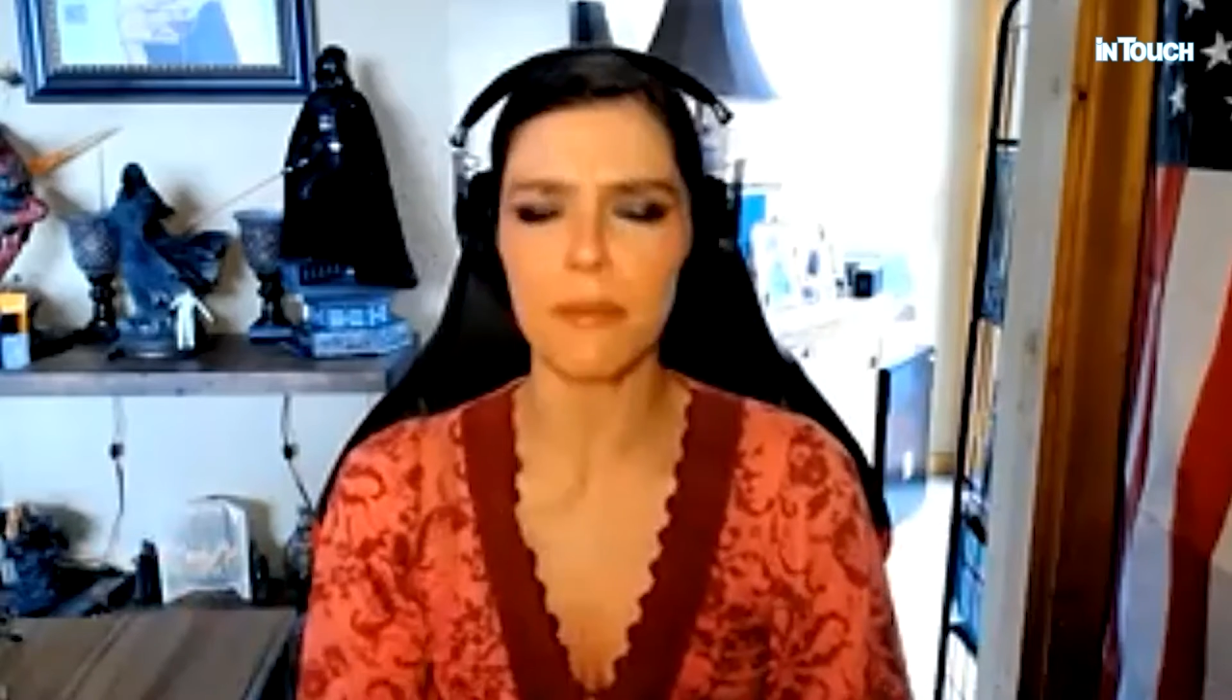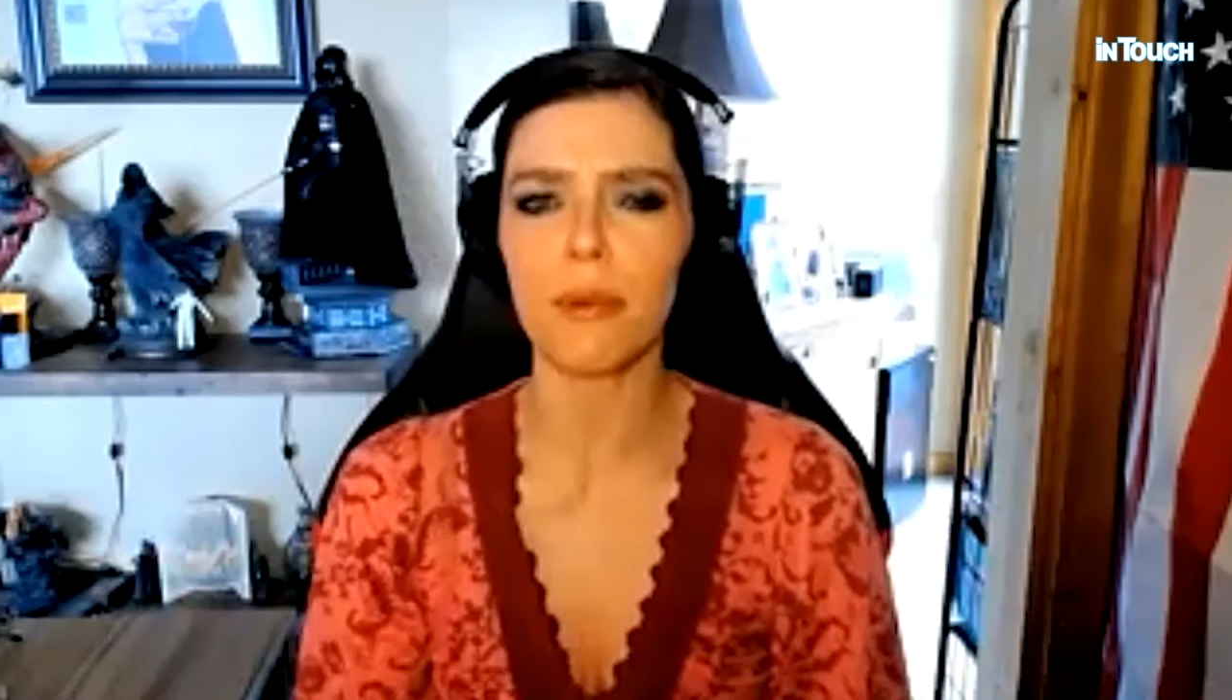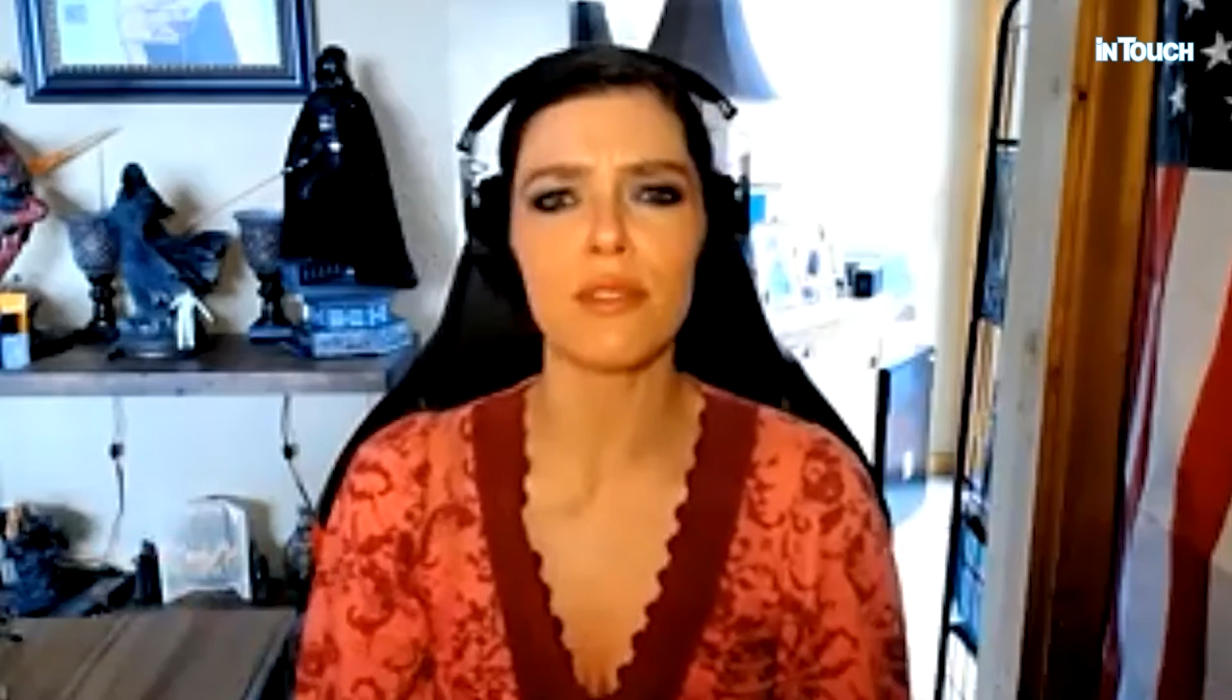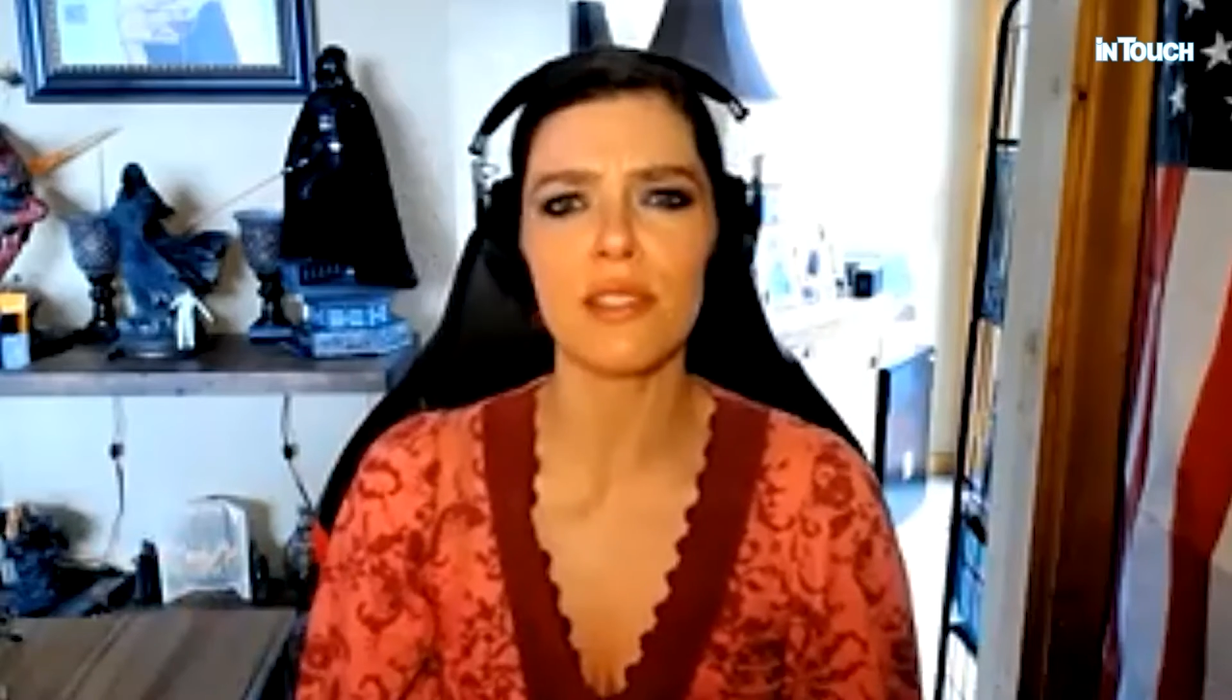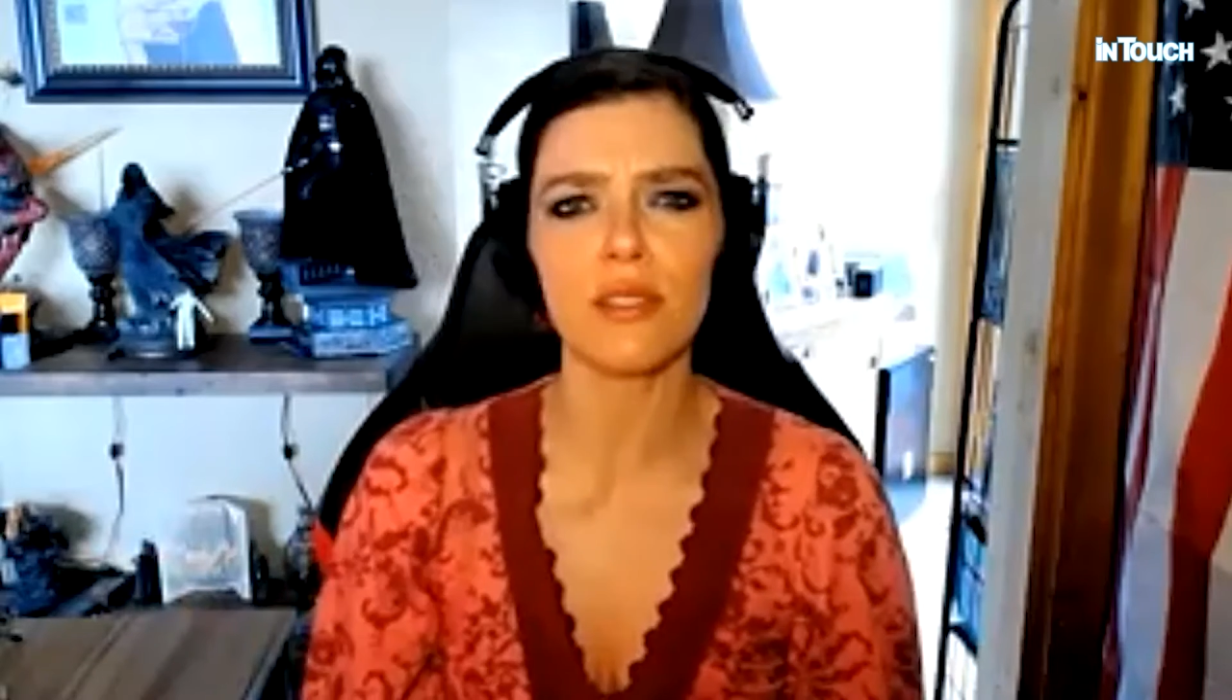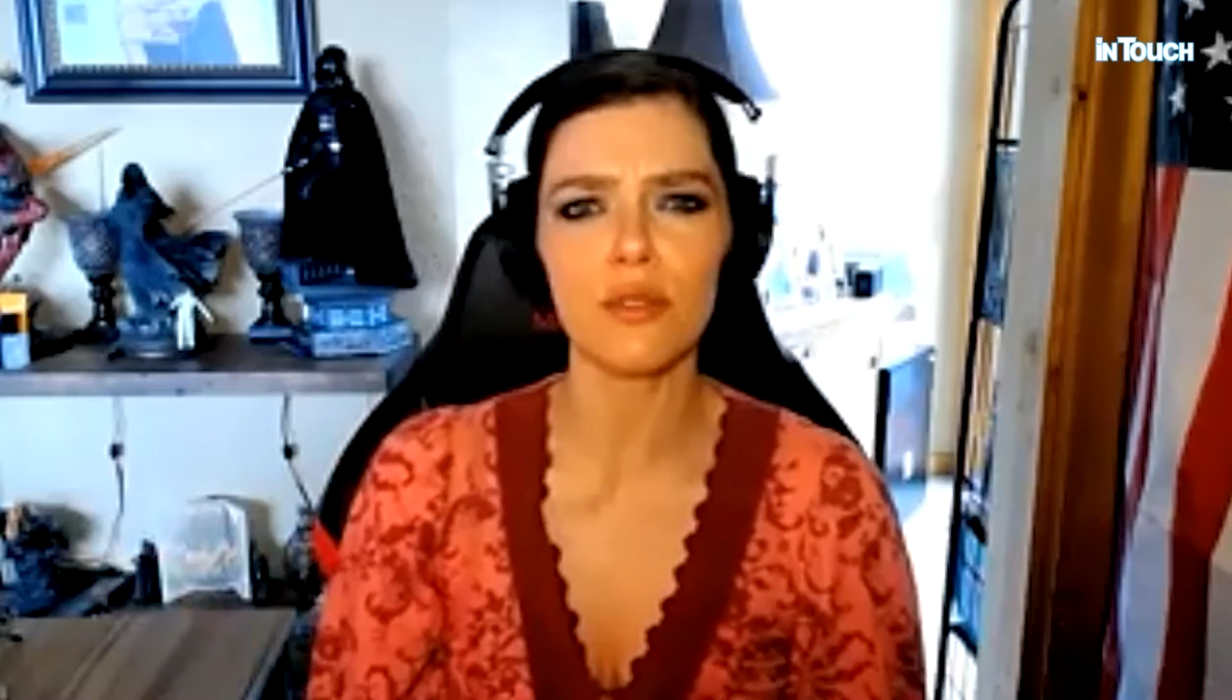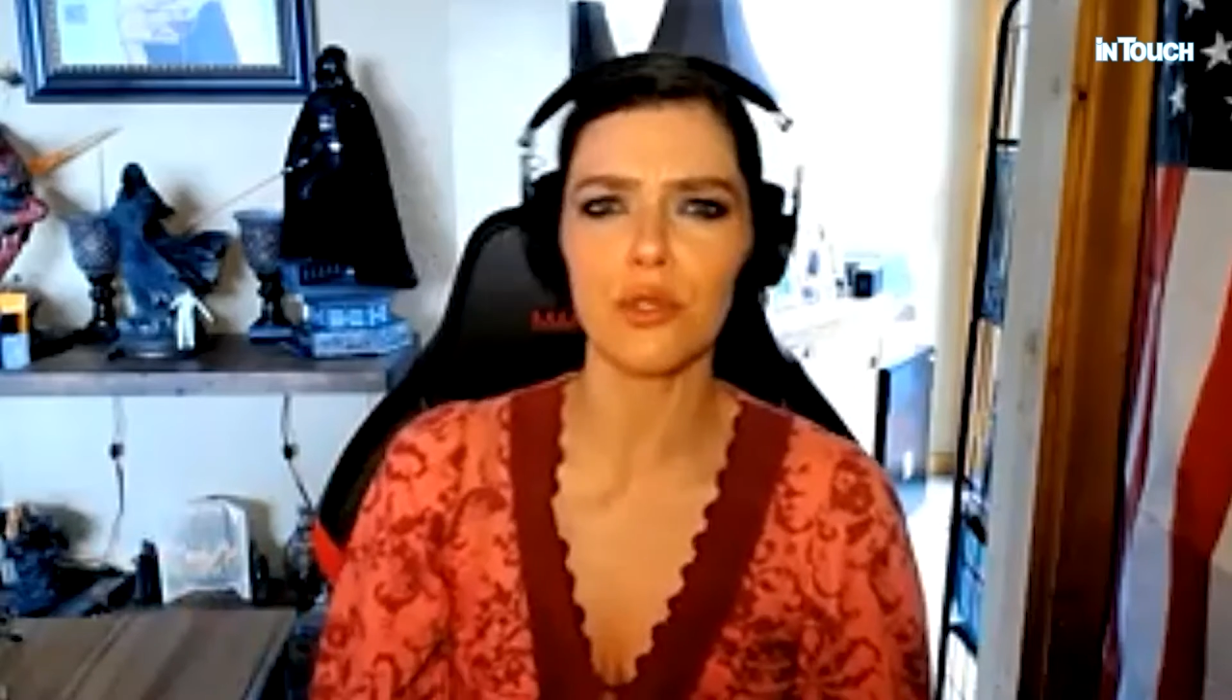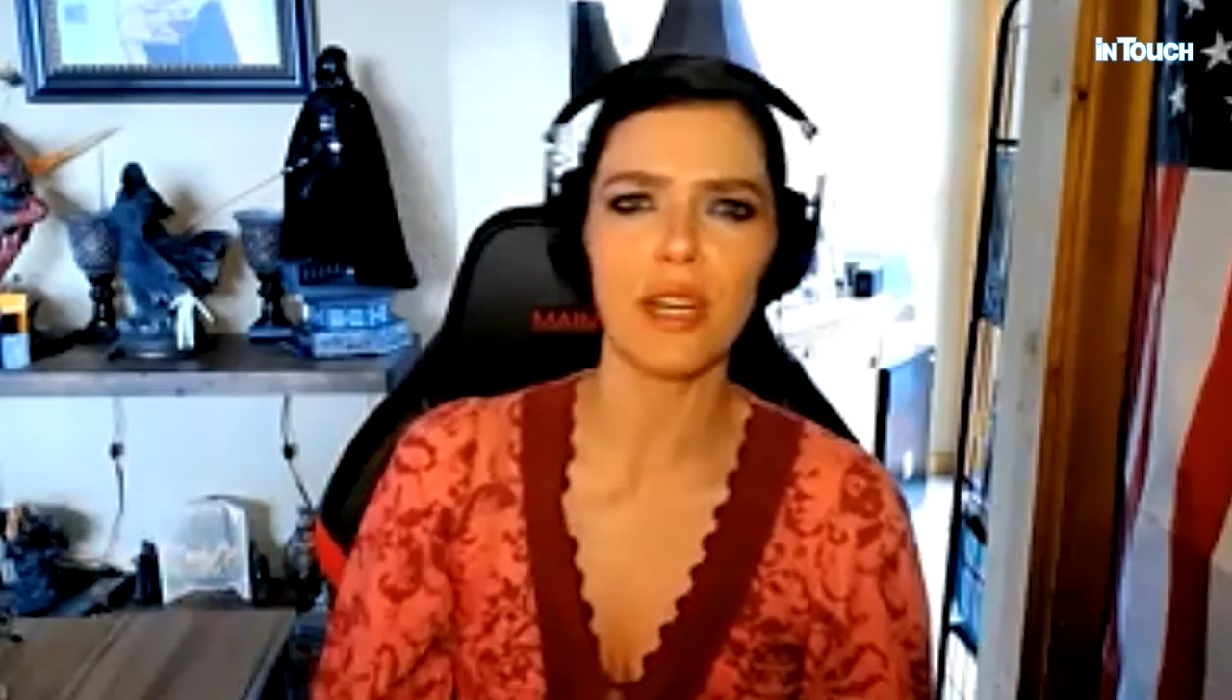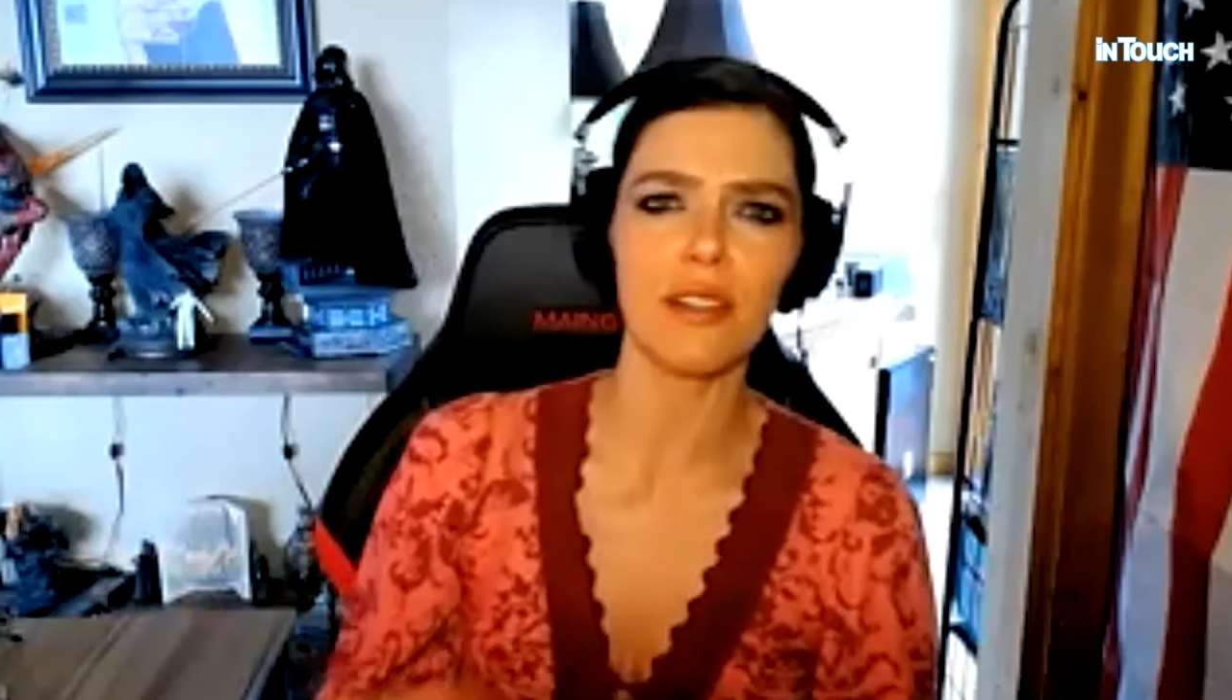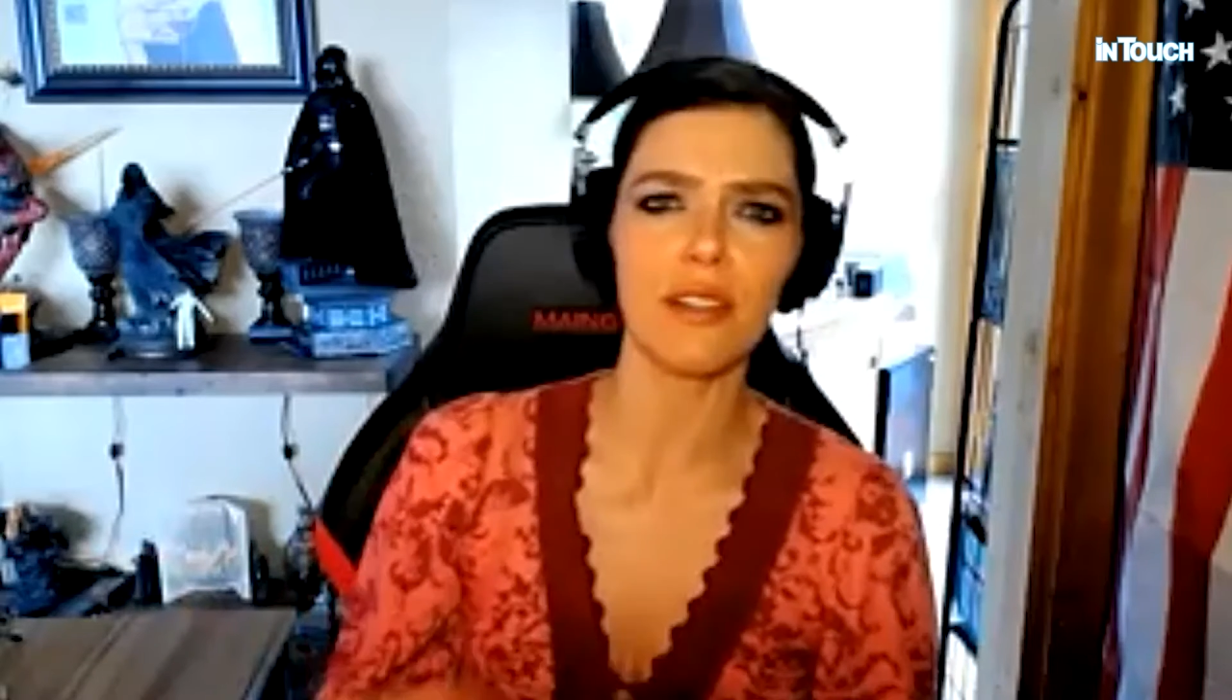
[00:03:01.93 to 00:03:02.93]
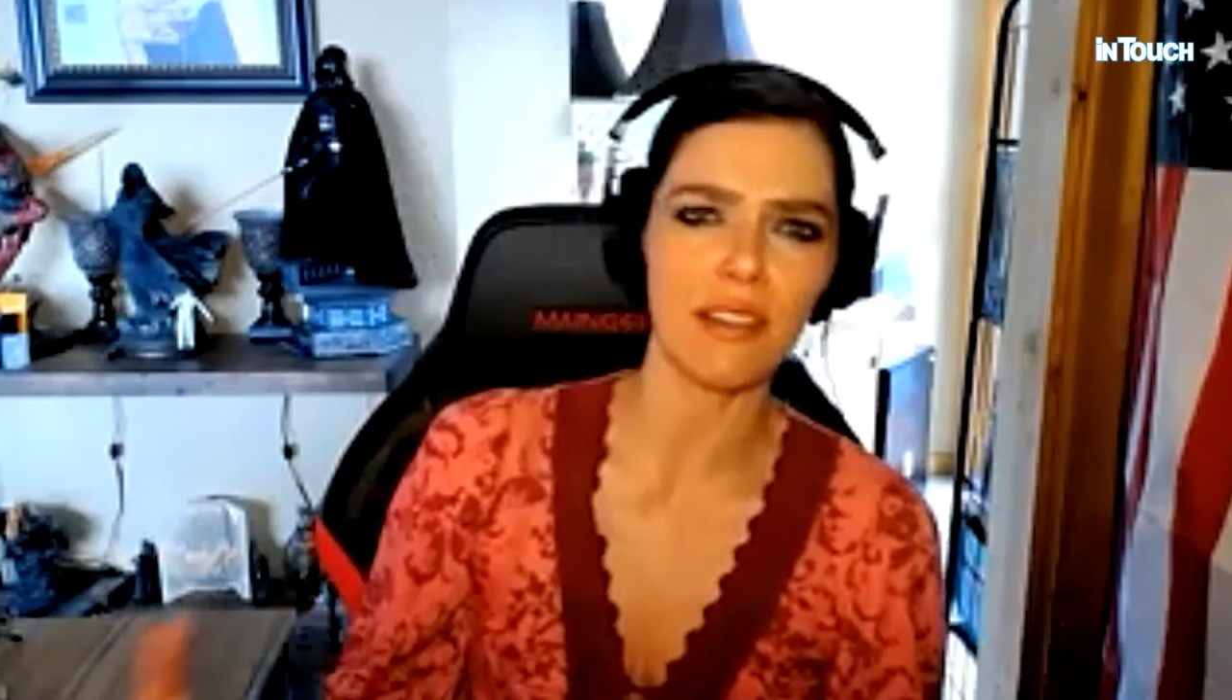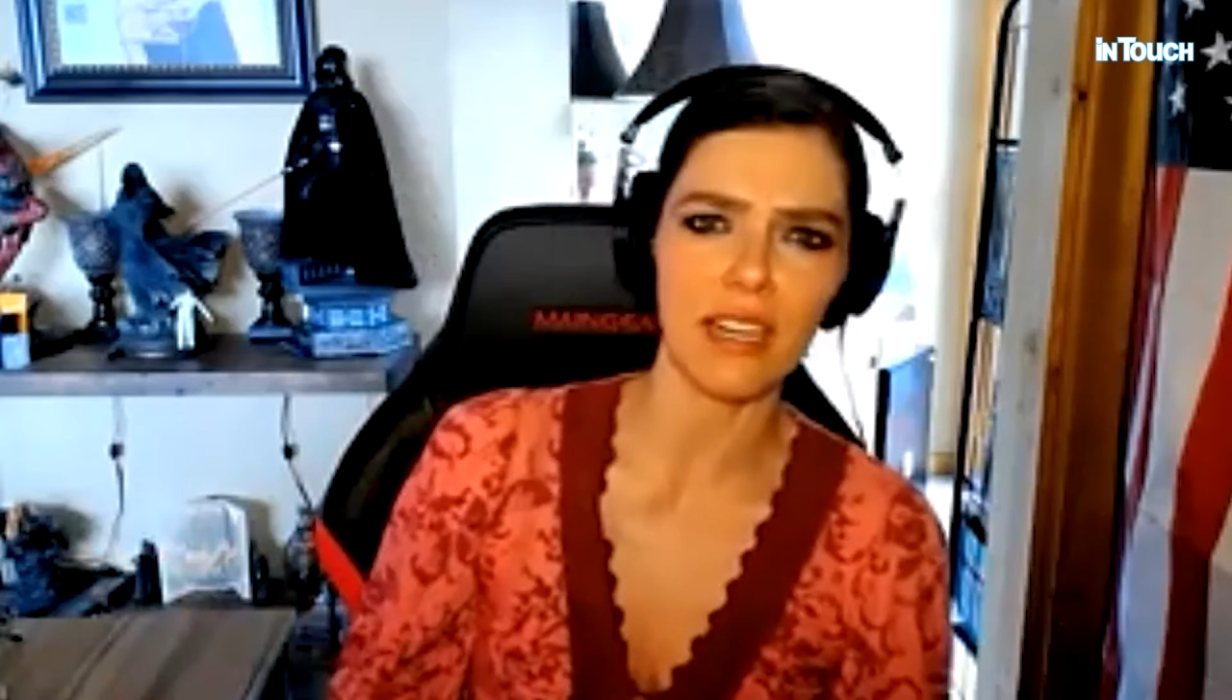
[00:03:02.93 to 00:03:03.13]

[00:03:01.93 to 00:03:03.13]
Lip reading: personal trainer?